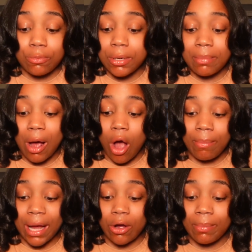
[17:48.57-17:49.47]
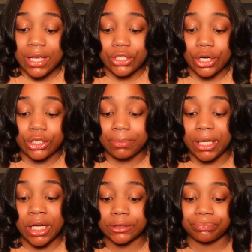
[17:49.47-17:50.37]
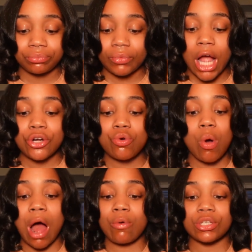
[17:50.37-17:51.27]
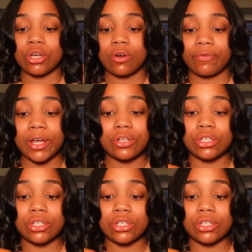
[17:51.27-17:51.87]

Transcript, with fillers: was putting my all back on med search because I knew I wasn't going to fail.